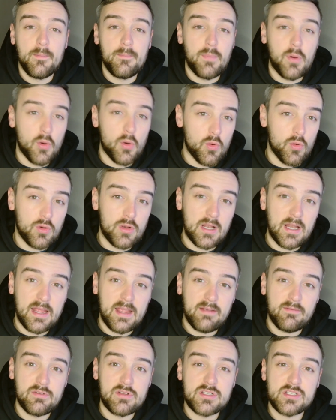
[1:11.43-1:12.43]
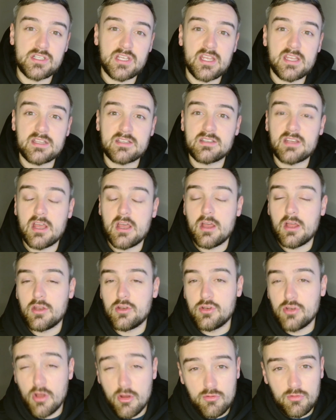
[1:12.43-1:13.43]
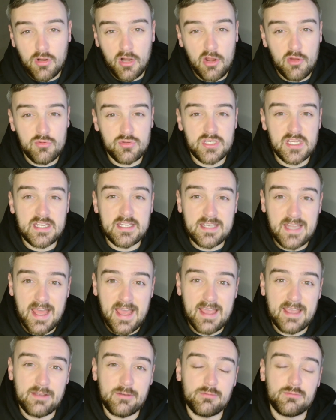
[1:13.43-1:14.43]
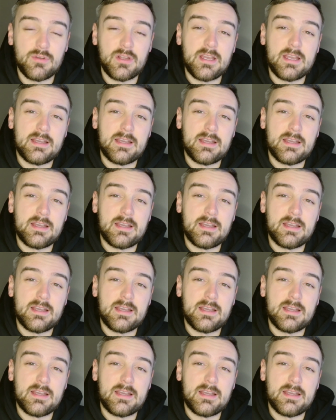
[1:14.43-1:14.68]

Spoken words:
poor clearances, no closing down.